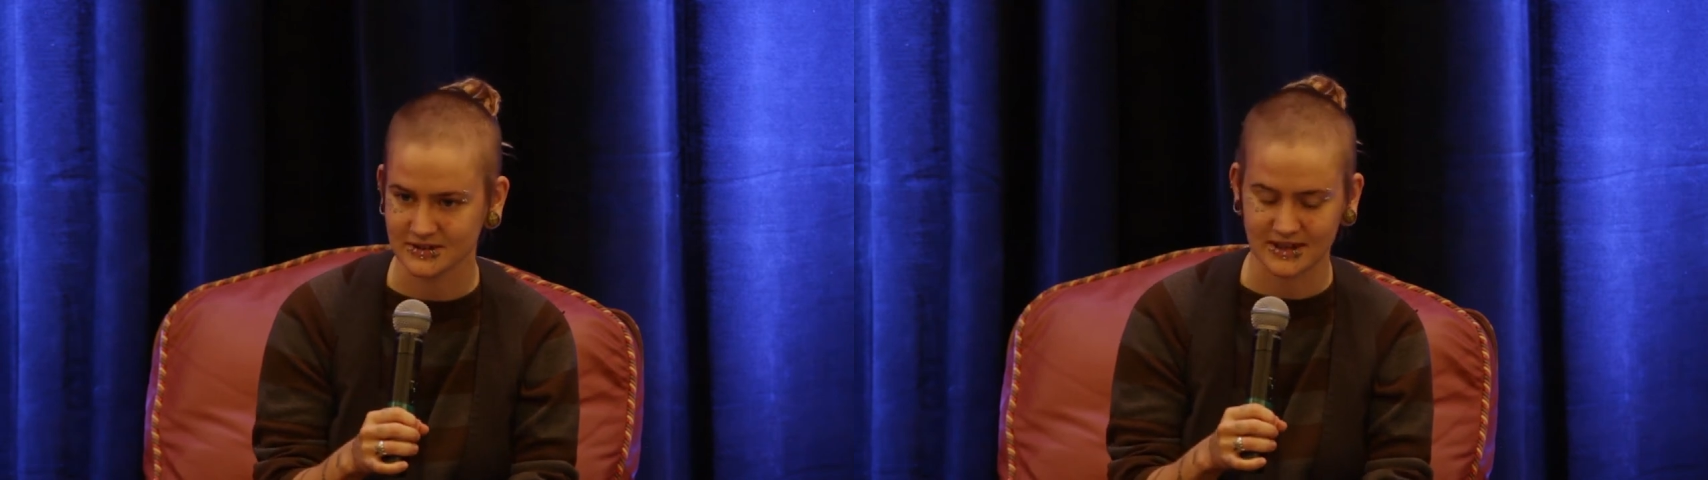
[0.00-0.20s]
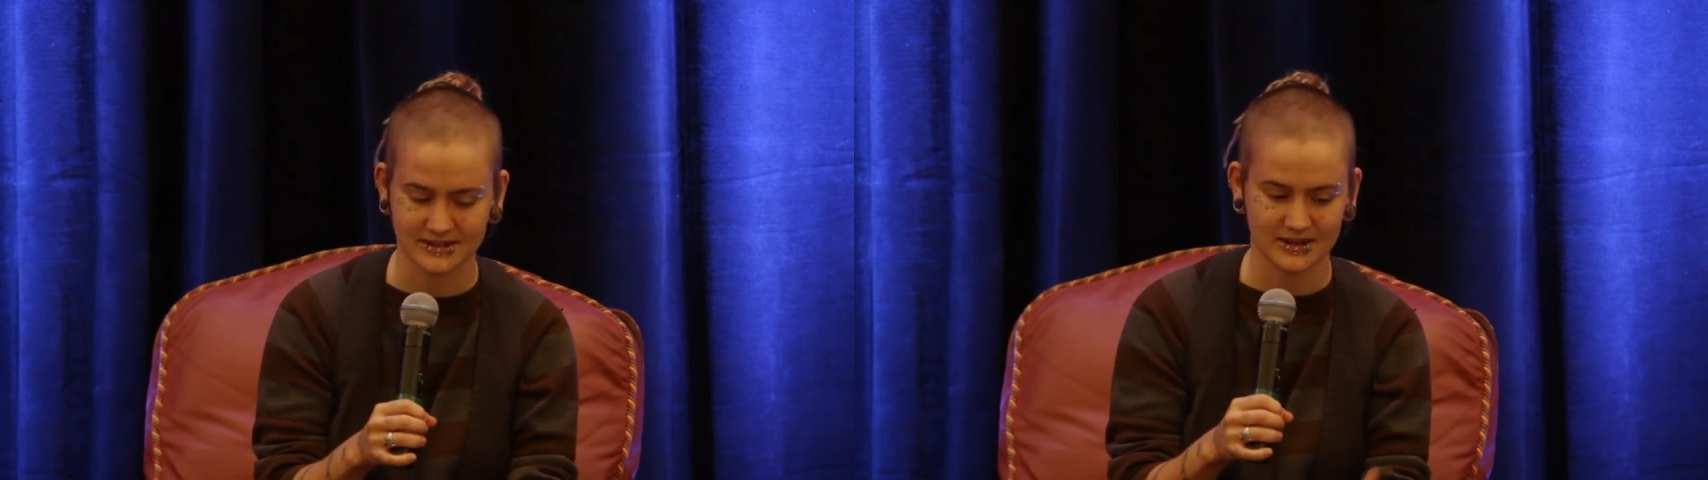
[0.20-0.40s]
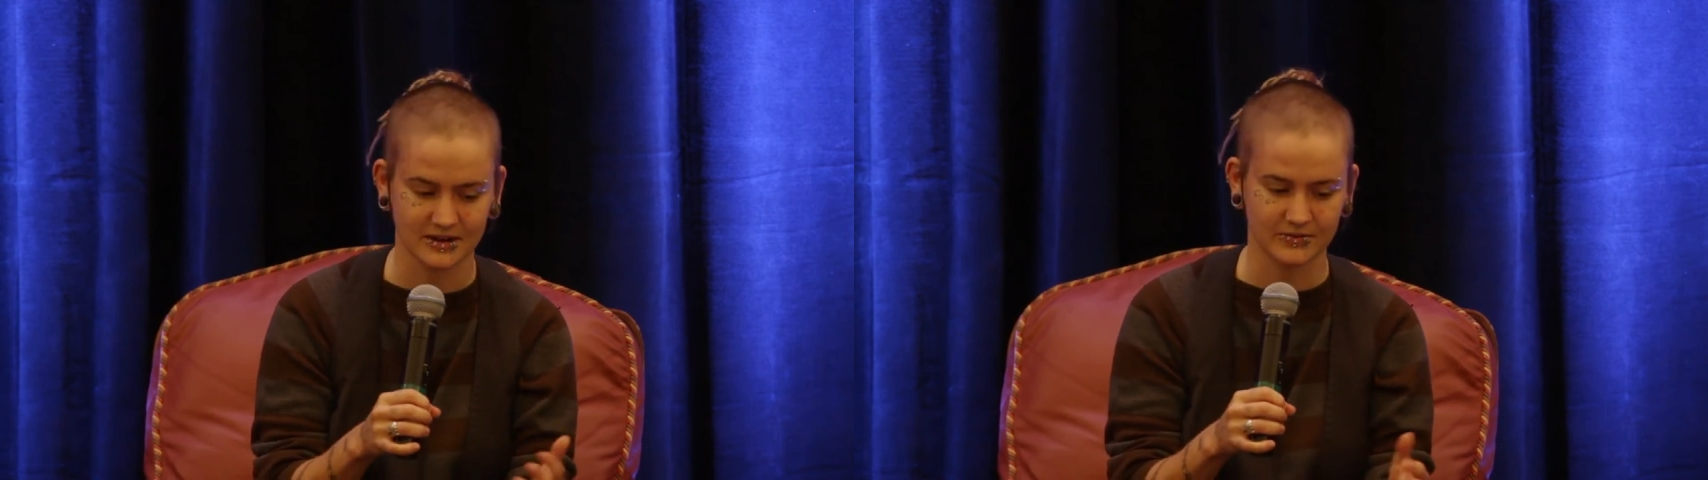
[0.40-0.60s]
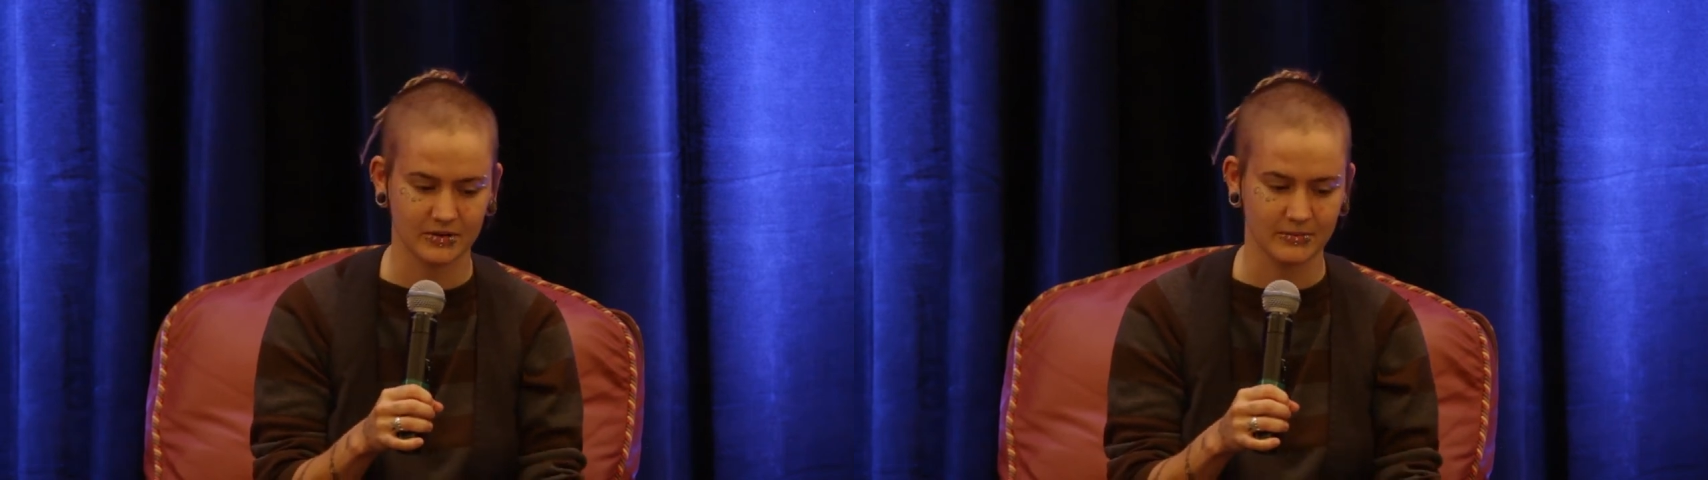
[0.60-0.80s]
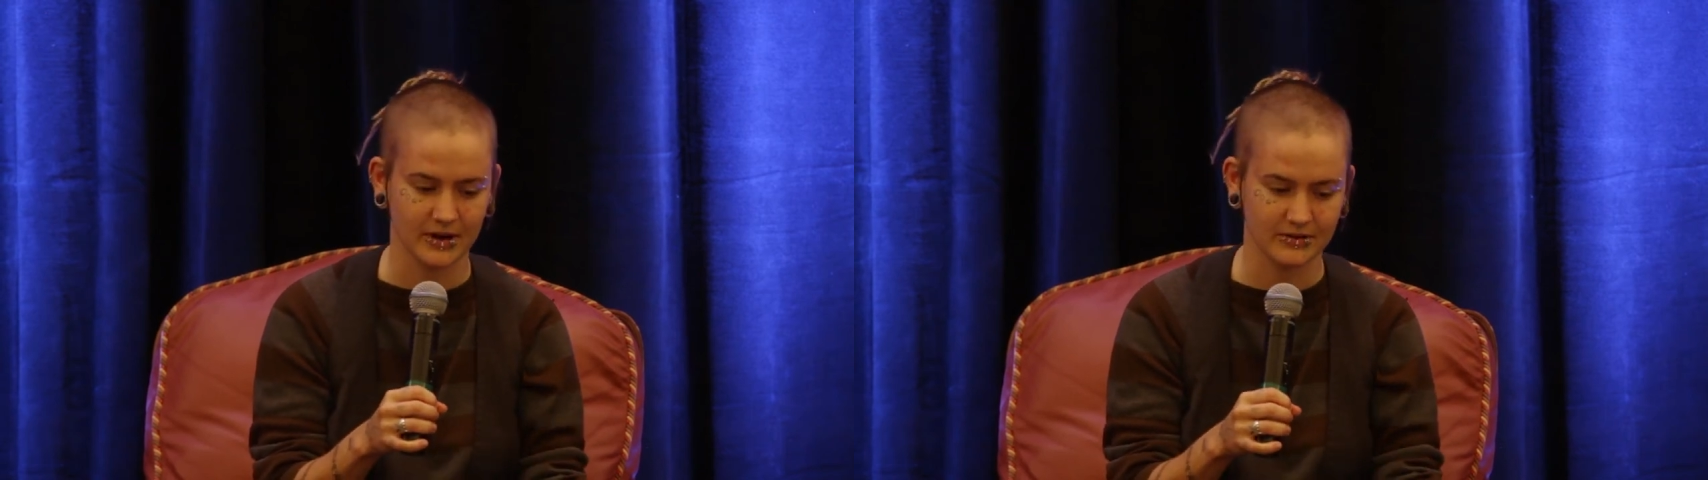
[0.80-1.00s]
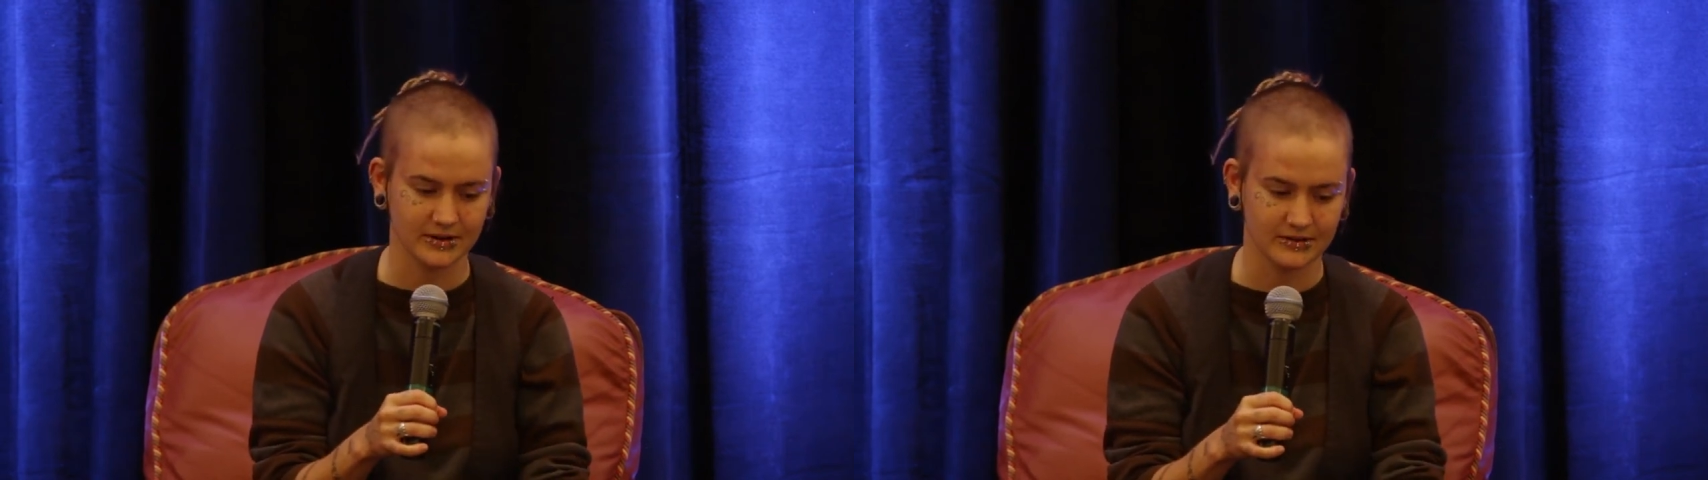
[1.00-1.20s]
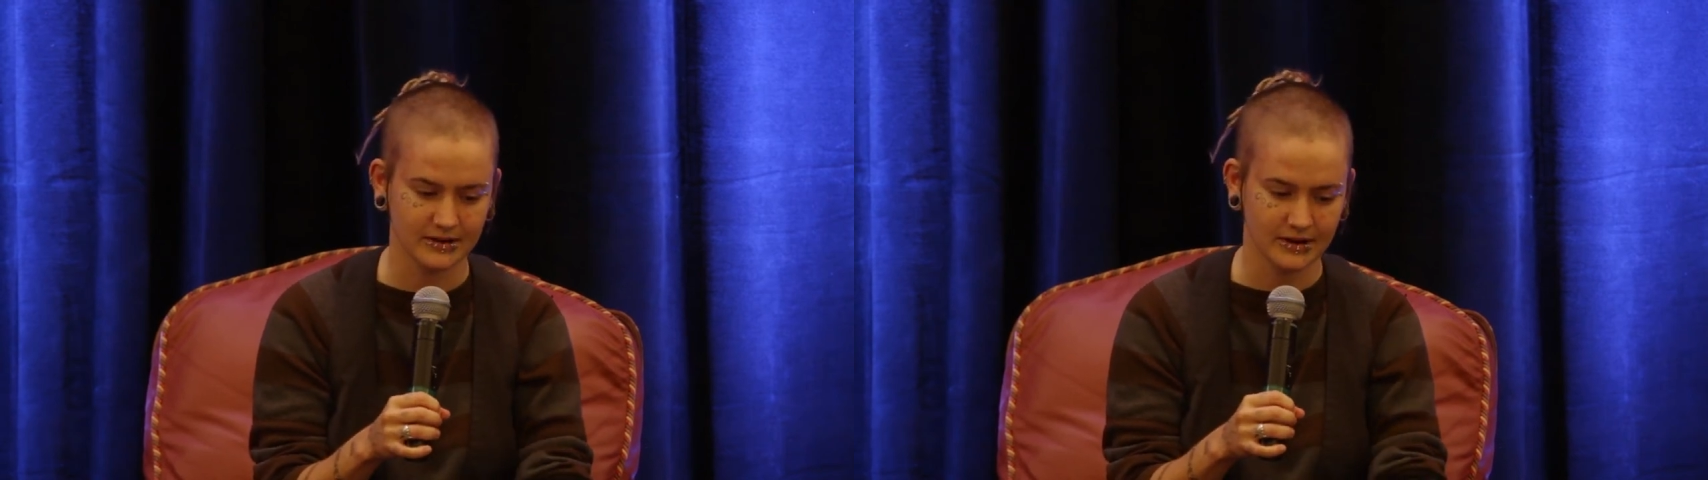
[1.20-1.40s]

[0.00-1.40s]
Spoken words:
and that's kind of compounded.